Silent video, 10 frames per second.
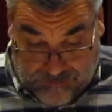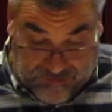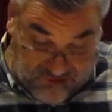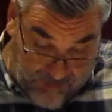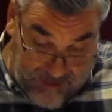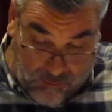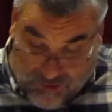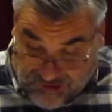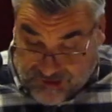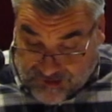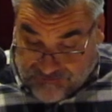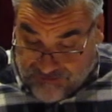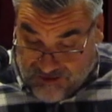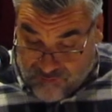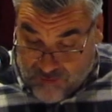the spike was
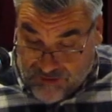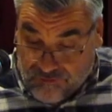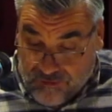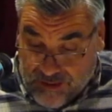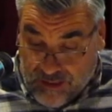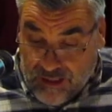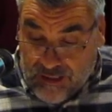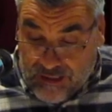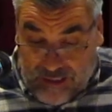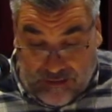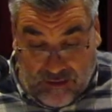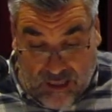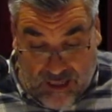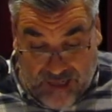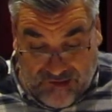65.3. It
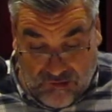got as